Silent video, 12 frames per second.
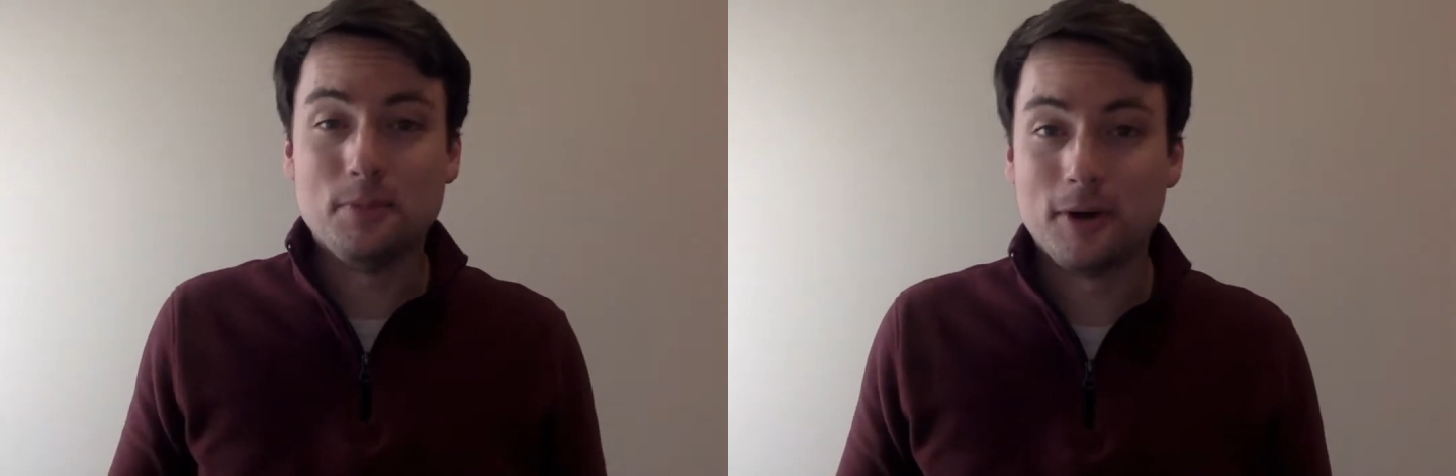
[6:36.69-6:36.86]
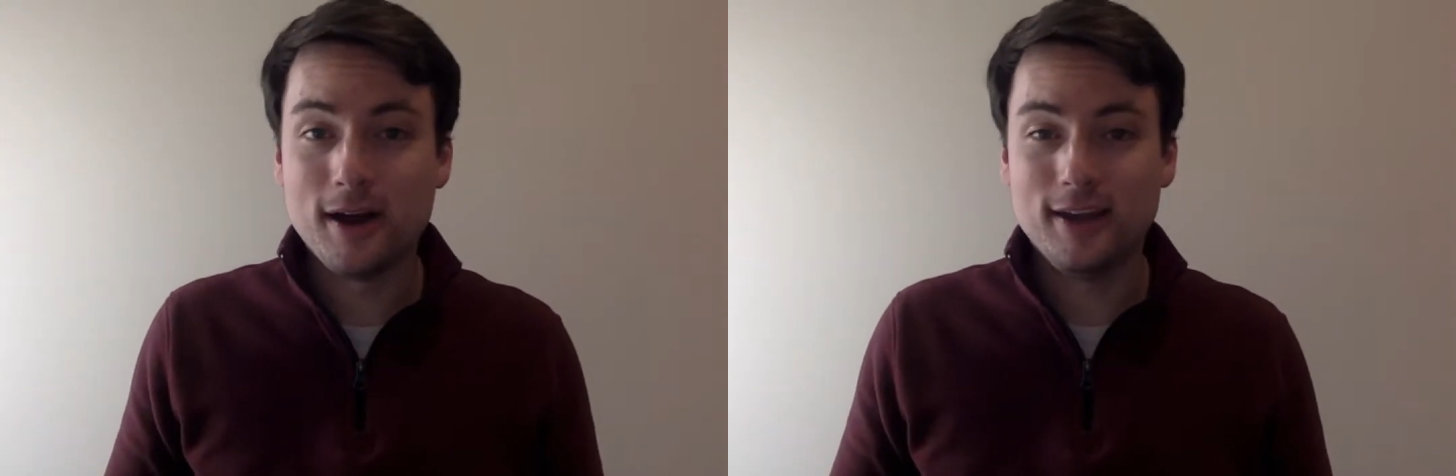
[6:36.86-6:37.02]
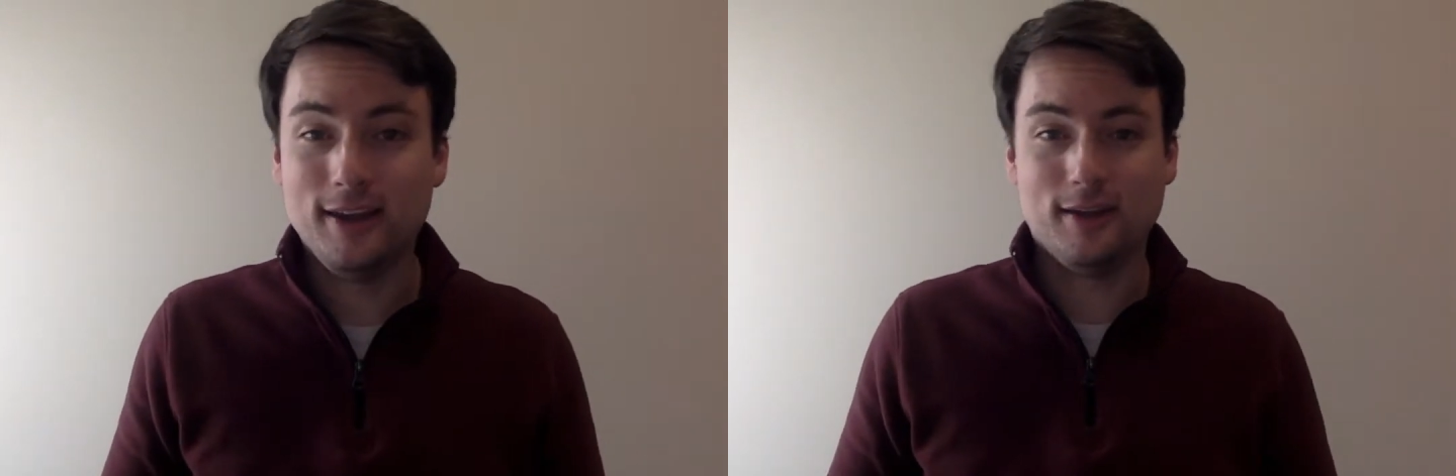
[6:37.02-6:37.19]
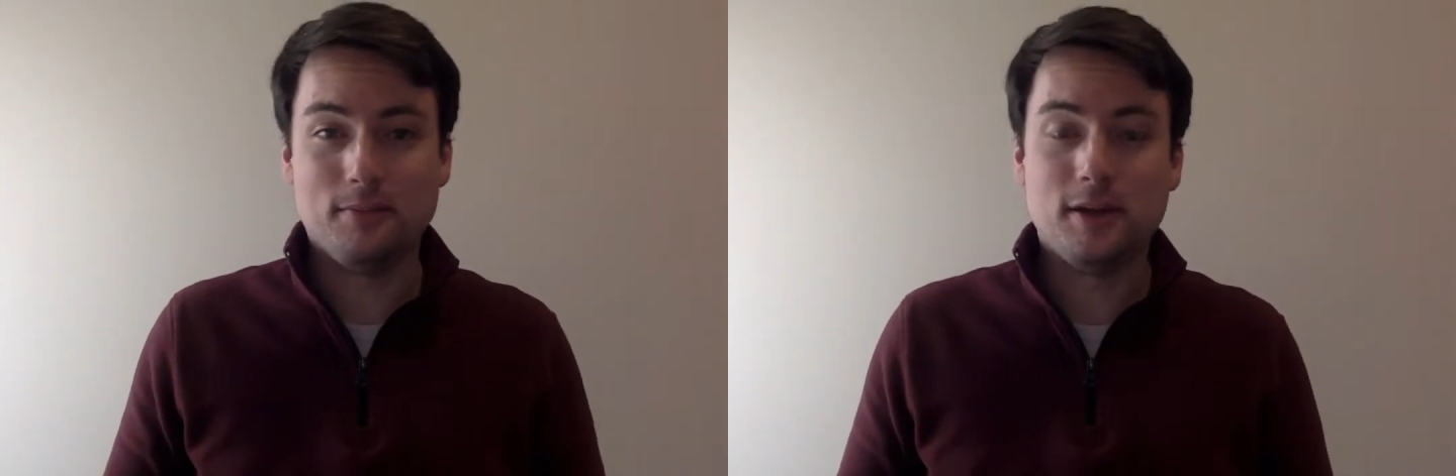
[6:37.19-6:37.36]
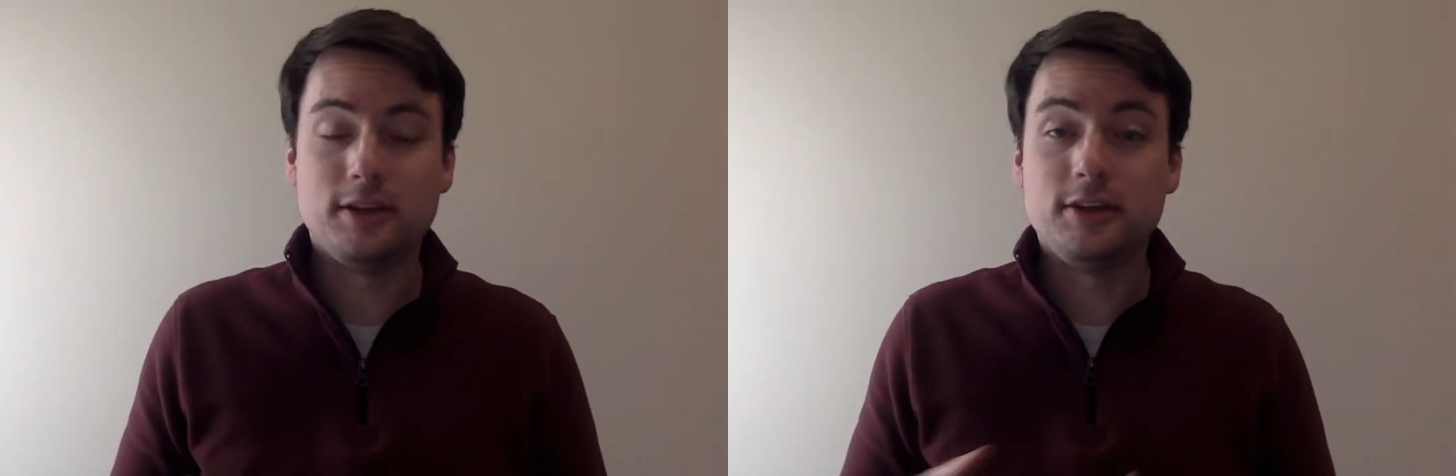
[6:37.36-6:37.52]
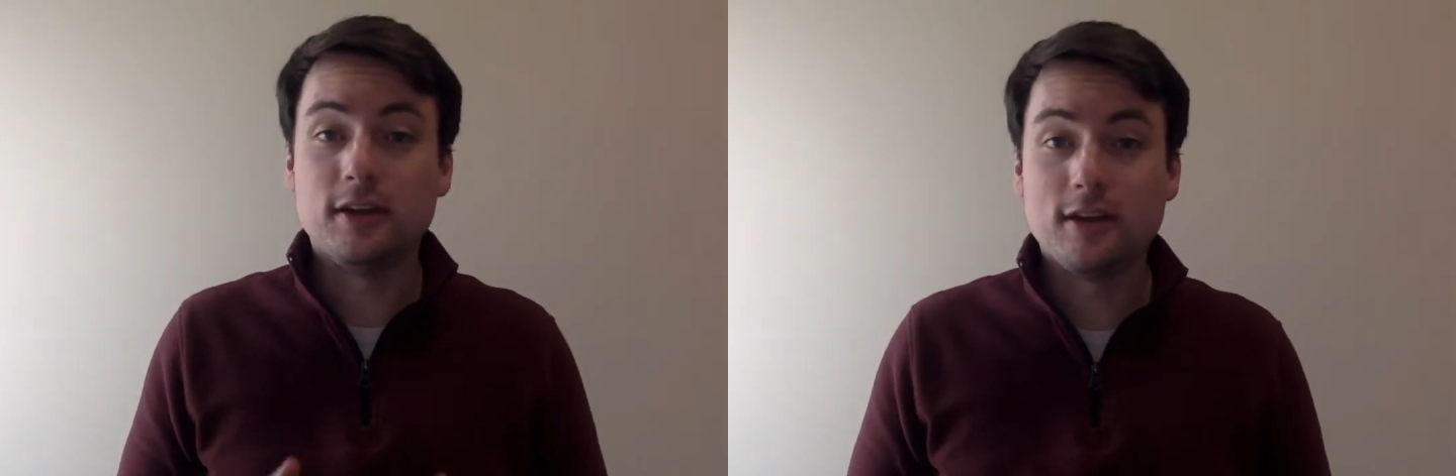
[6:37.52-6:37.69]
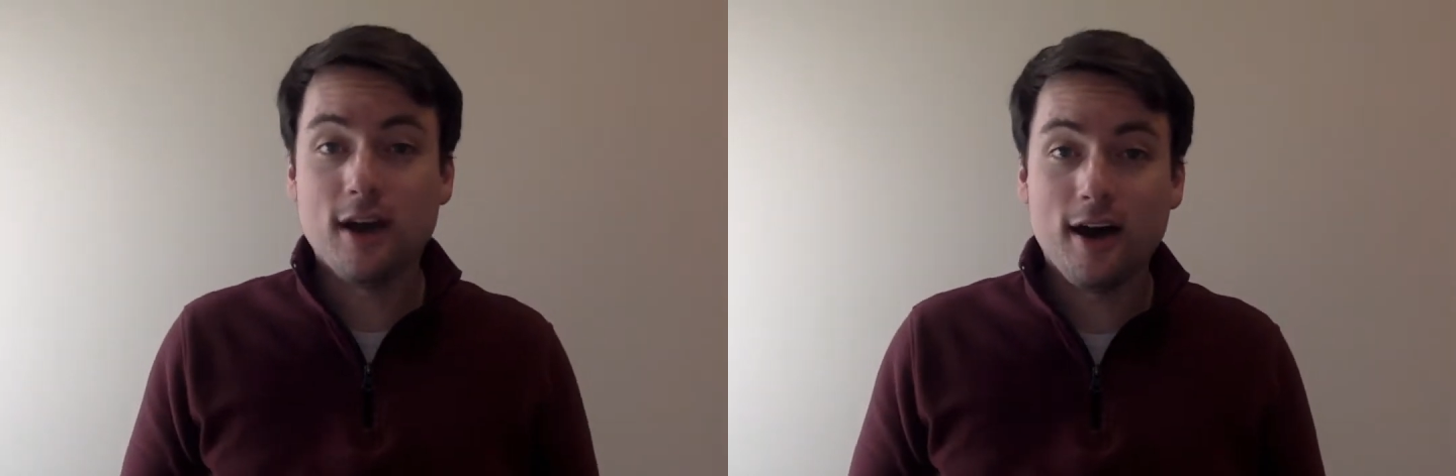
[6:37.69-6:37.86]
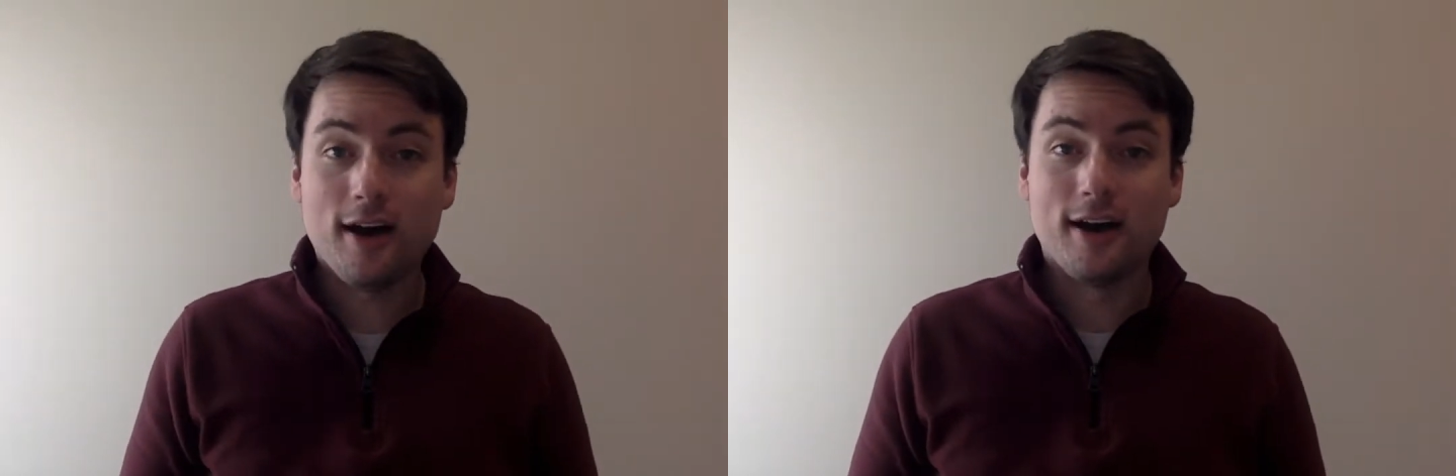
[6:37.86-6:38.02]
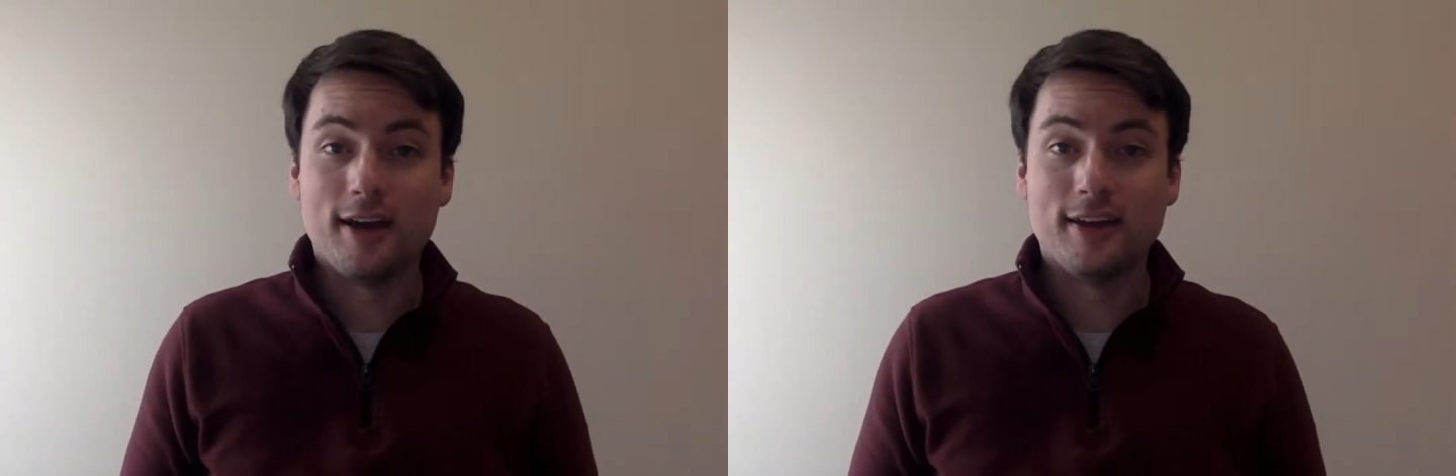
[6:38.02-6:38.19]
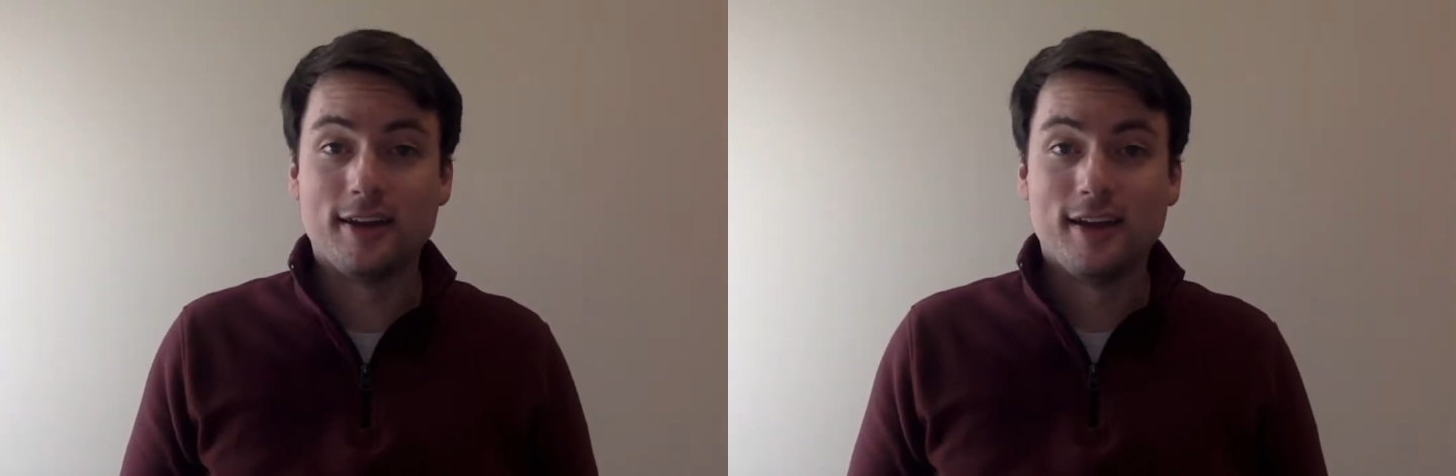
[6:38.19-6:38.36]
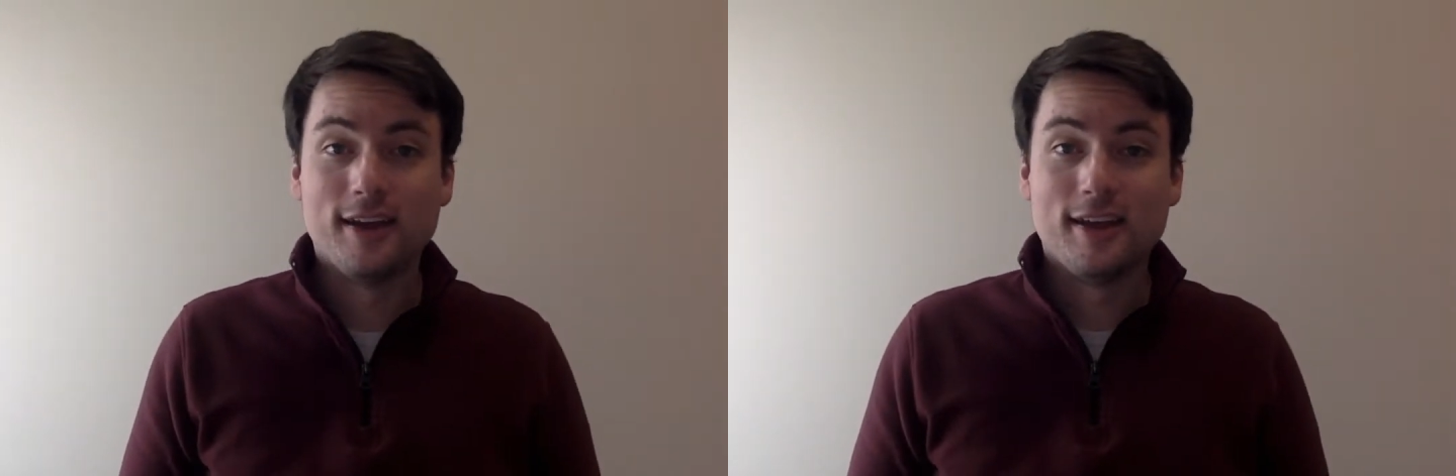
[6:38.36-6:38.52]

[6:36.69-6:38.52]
praying. But to God,